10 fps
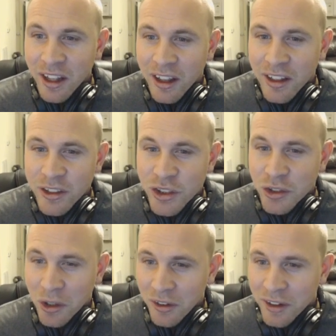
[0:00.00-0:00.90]

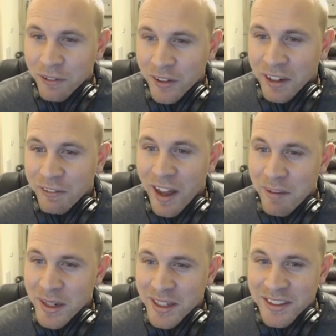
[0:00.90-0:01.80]
scrolling for like 5
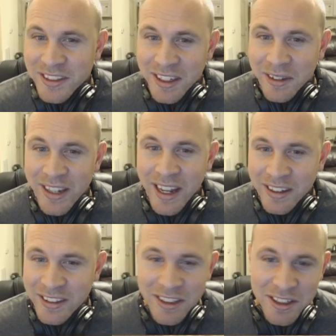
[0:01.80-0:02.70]
minutes to get down
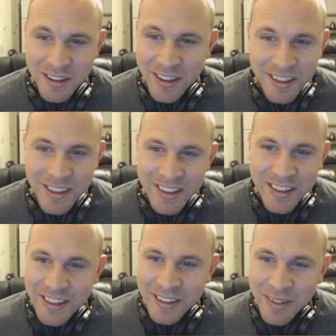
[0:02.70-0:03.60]
to the.
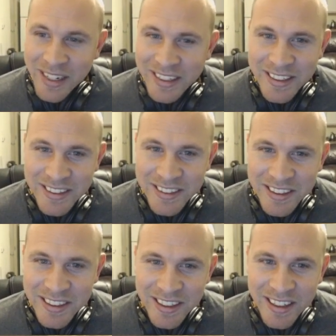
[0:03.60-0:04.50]
My goodness,
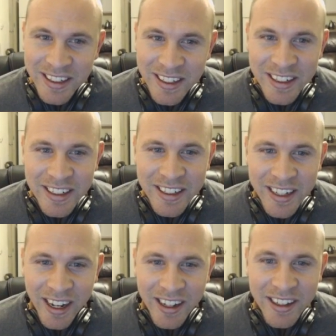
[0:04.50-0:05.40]

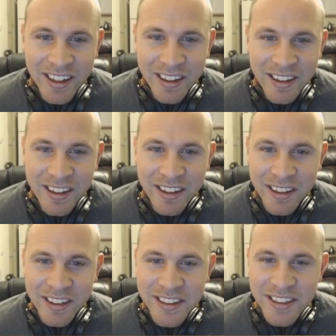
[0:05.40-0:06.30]
yeah,
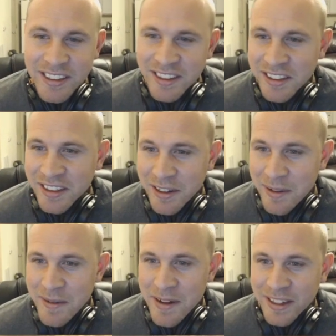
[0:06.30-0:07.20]
this is.
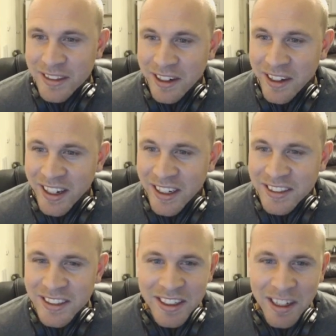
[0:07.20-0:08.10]
Sorry
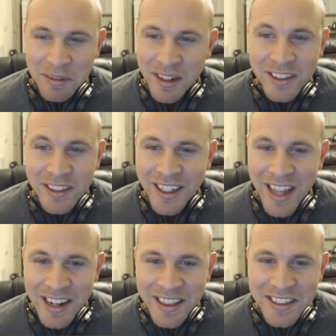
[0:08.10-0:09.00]
guys, should I
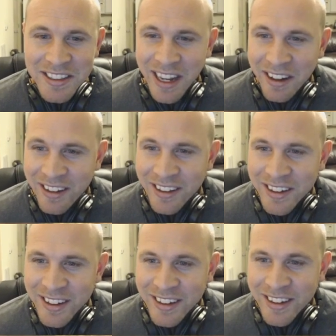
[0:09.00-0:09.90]
edit this out?
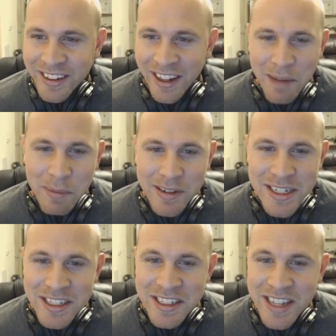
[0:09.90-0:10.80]
I probably
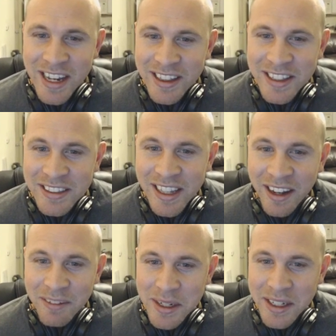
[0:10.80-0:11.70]
should just edit this
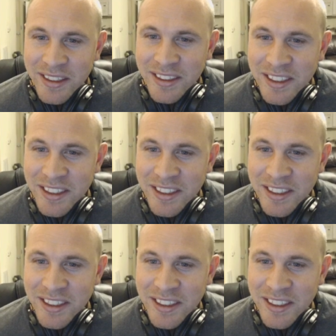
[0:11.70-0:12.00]
out because.